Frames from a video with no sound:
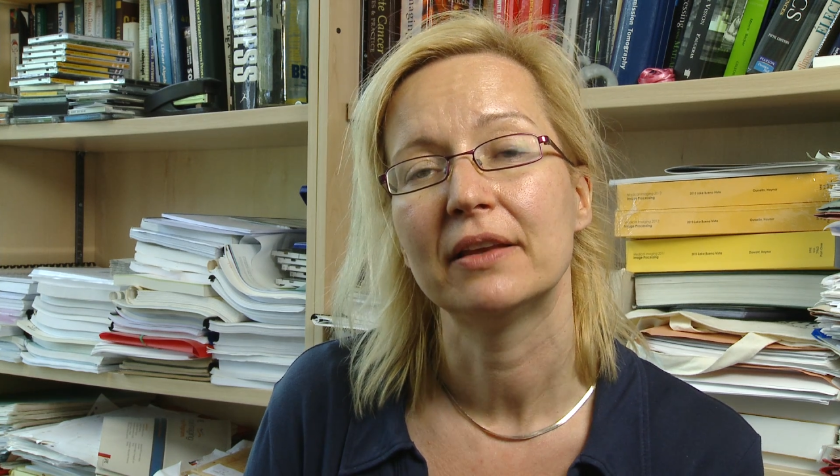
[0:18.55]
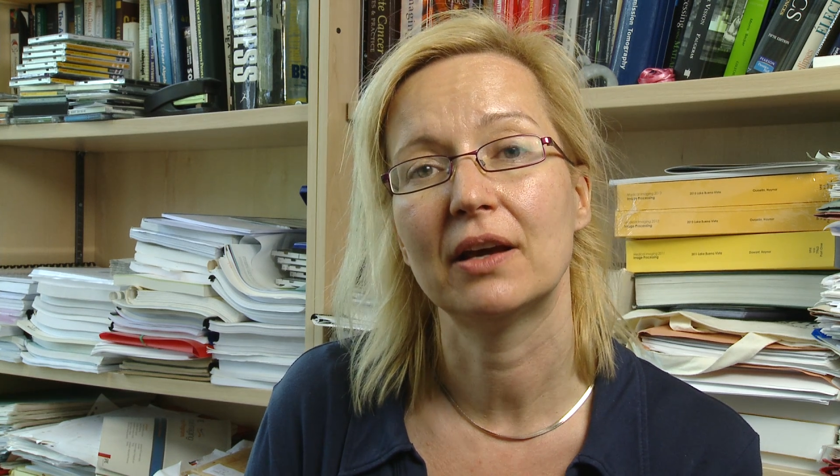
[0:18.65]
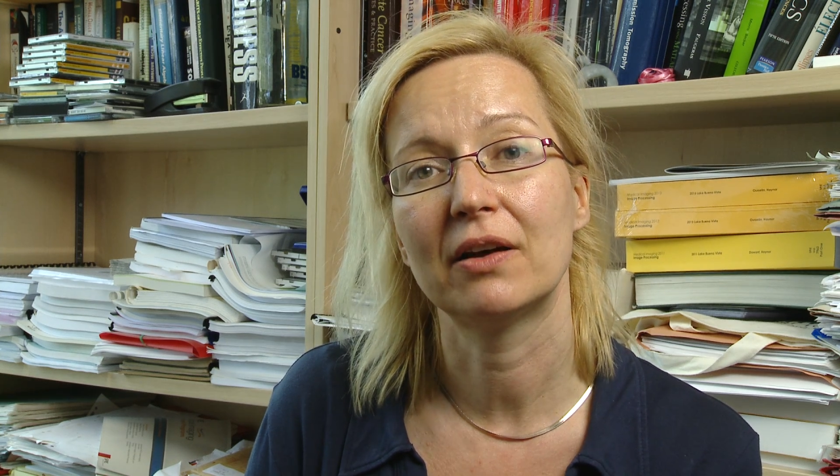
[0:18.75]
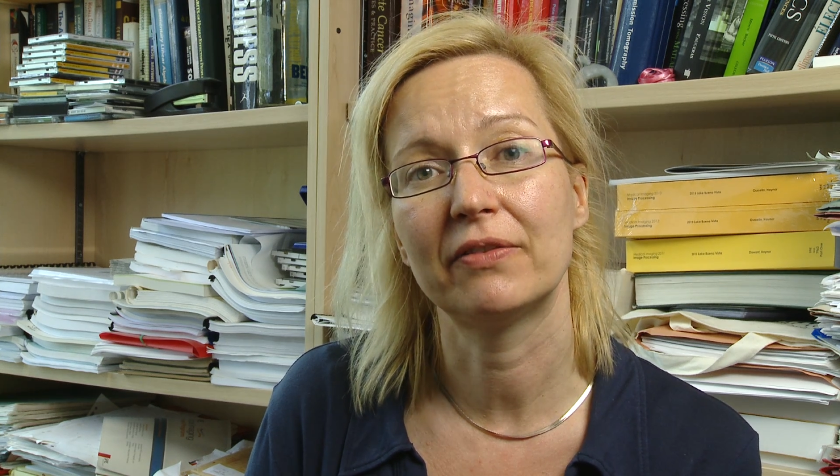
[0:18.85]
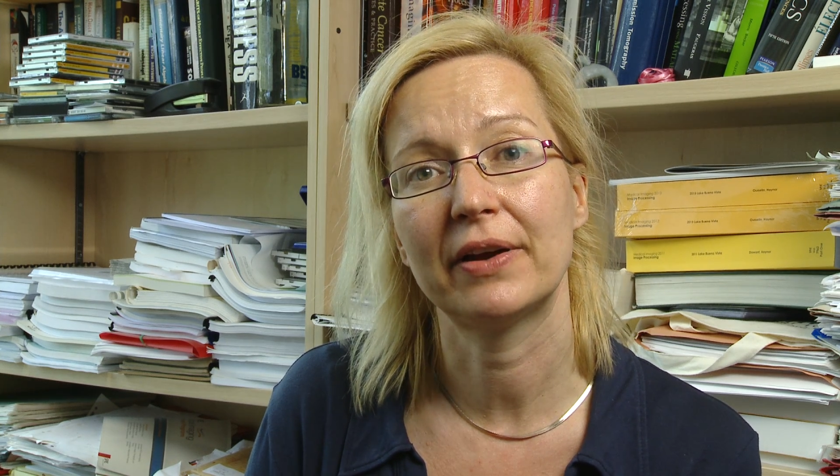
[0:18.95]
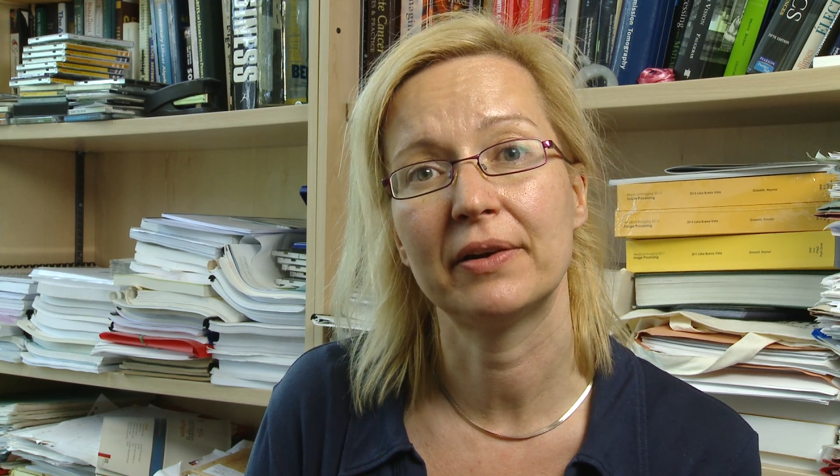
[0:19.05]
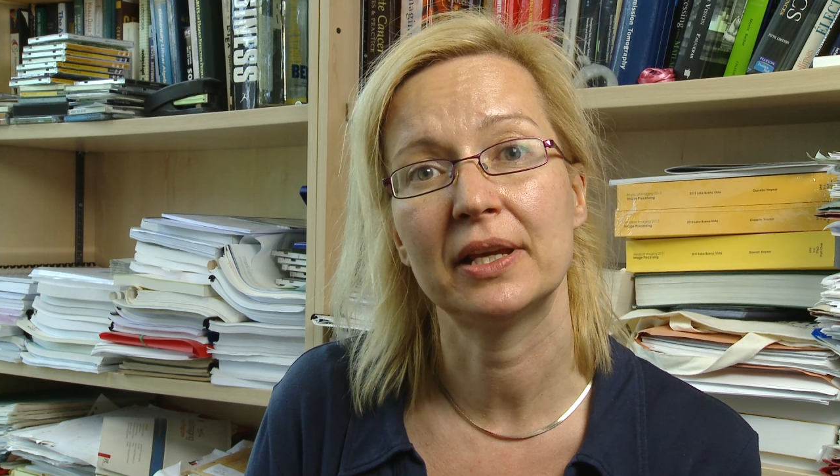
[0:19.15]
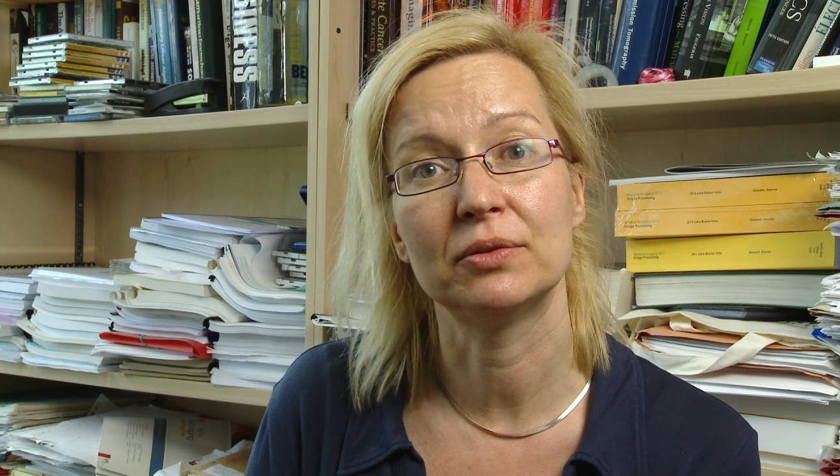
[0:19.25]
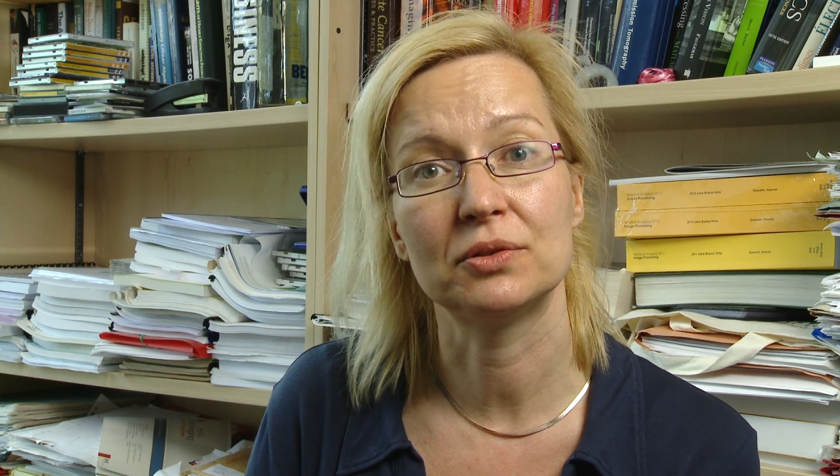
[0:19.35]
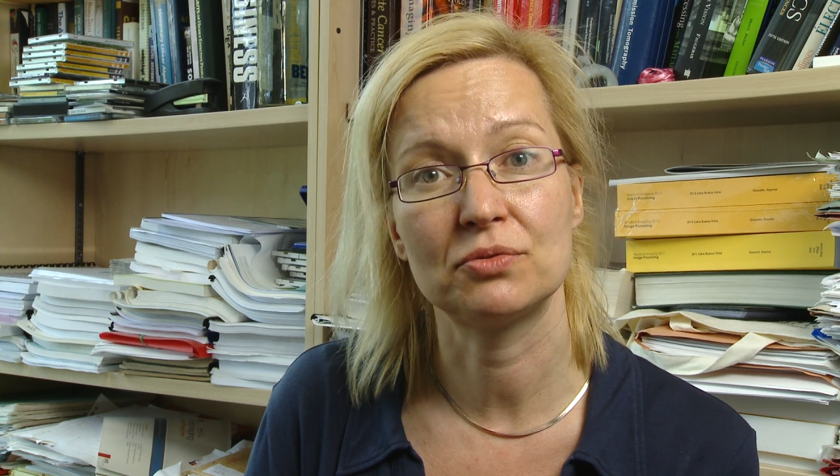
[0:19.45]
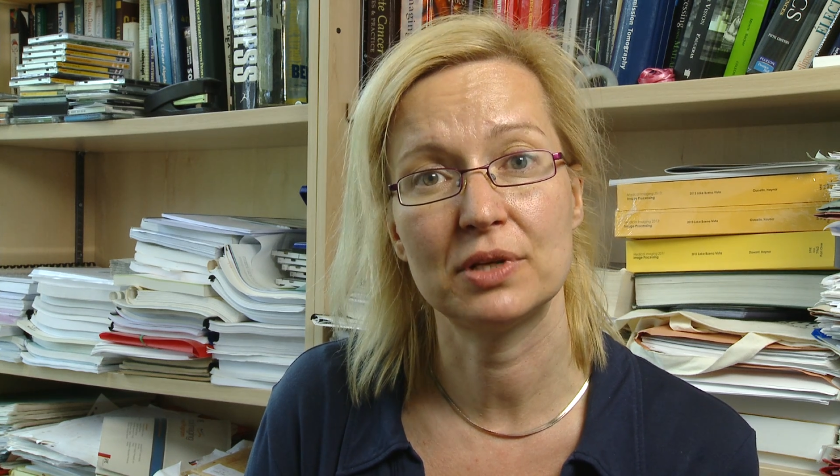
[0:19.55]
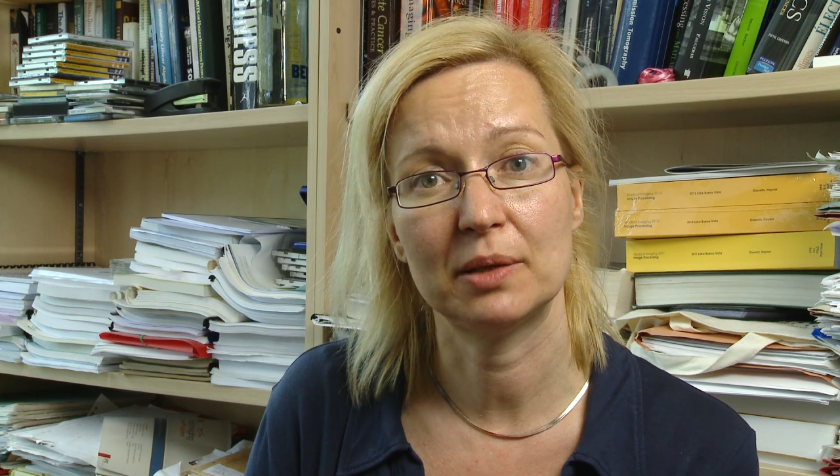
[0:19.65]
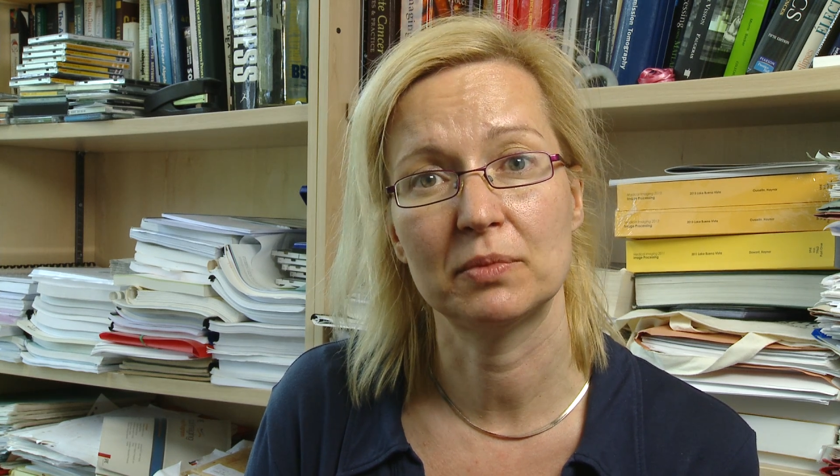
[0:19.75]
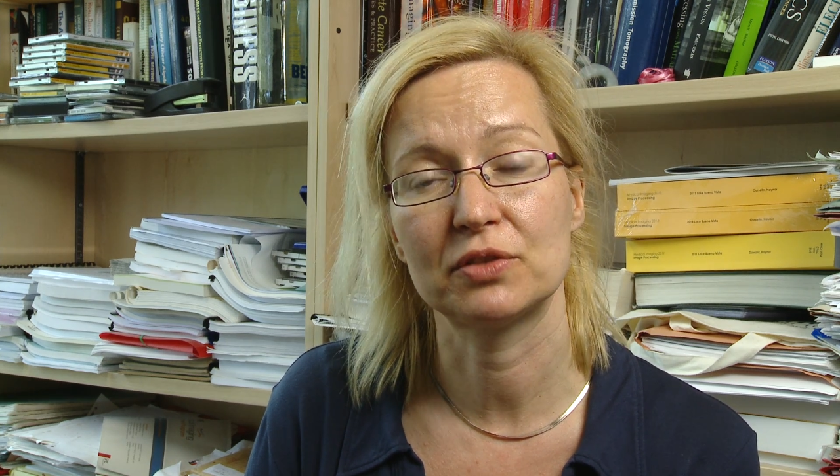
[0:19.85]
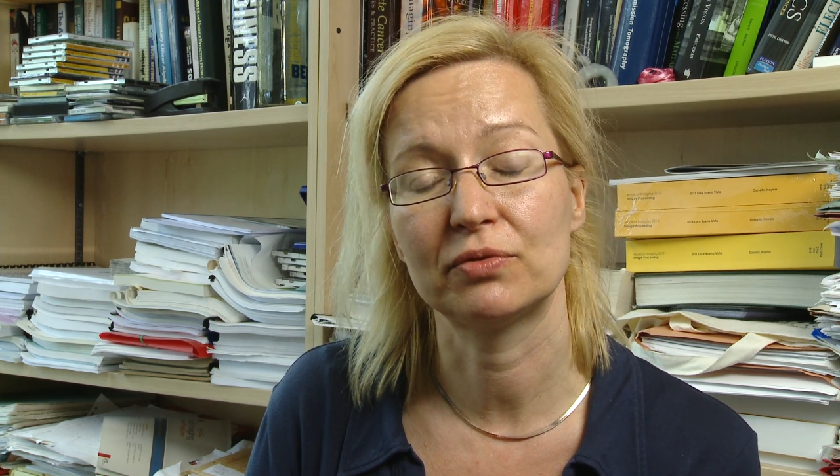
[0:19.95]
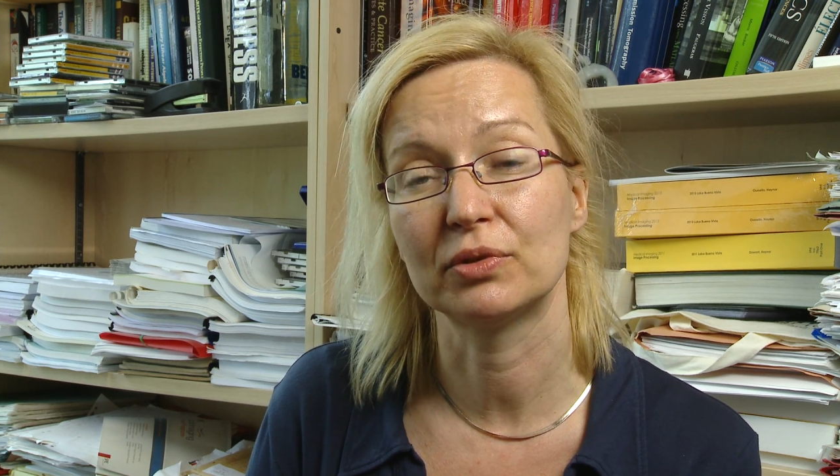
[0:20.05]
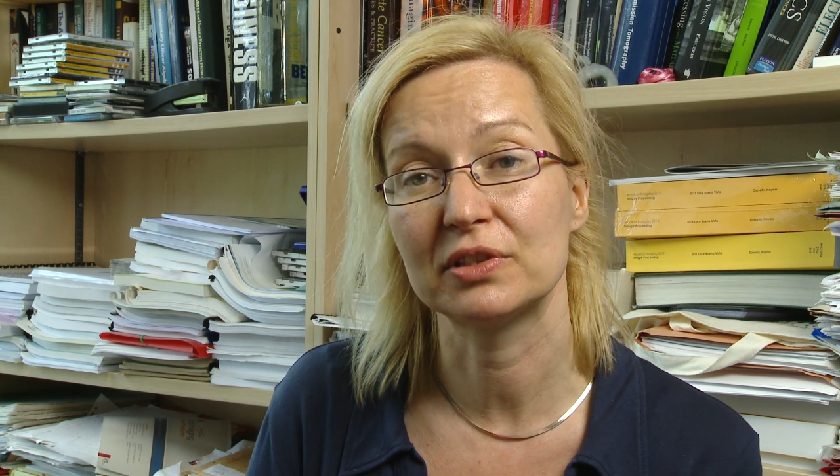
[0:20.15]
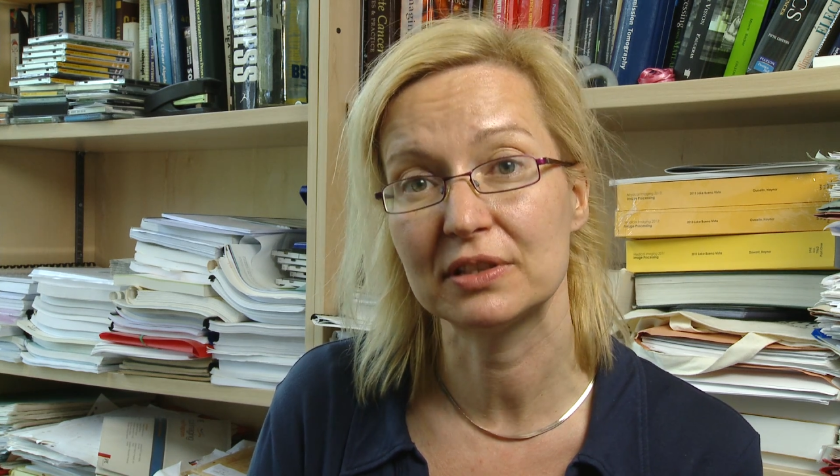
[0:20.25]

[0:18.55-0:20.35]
There are very good treatments for